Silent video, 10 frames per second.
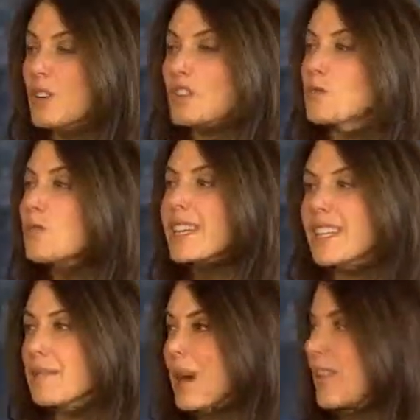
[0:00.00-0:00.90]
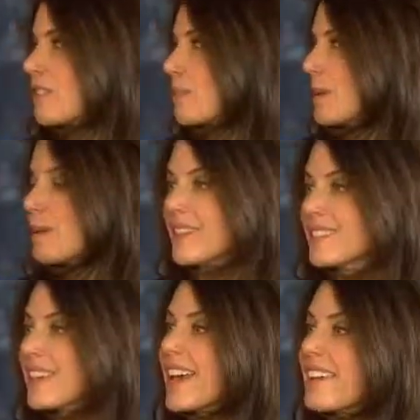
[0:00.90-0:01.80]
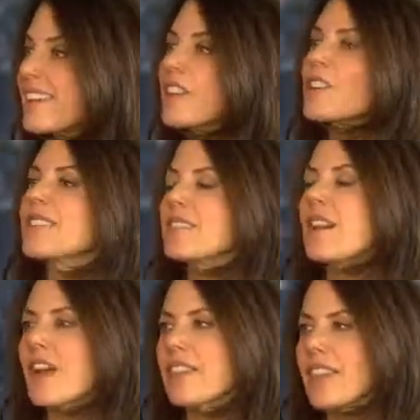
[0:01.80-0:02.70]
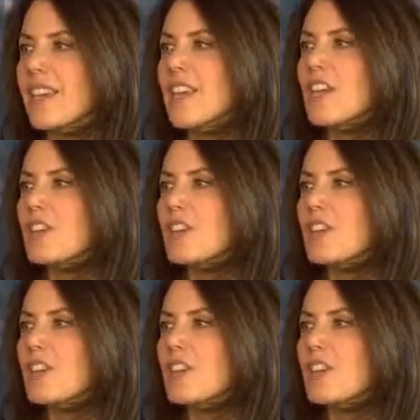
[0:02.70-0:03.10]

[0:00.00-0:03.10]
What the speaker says: Which really bothers me, because there is nothing